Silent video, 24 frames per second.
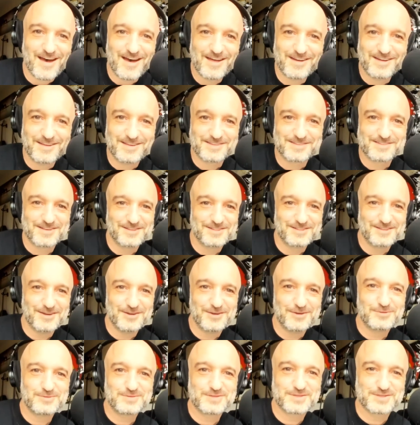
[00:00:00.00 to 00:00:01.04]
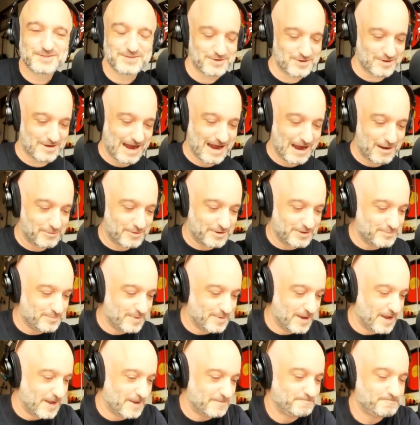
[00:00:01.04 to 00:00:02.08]
Hannes, hello, sir. How are you,
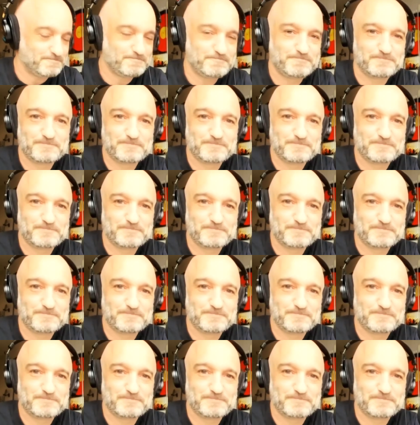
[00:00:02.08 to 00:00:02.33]
man?